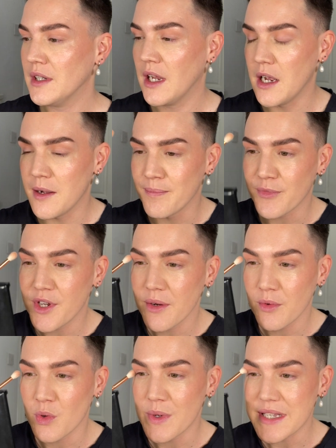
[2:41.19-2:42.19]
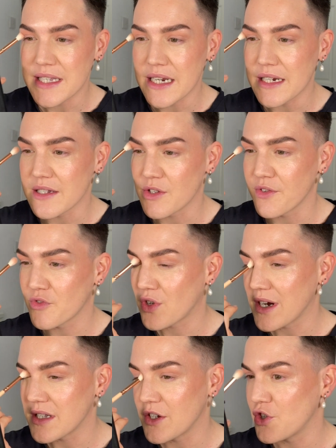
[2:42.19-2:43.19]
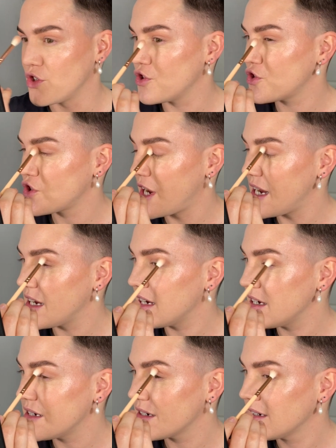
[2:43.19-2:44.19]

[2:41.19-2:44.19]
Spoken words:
You don't always need a sort of transition shade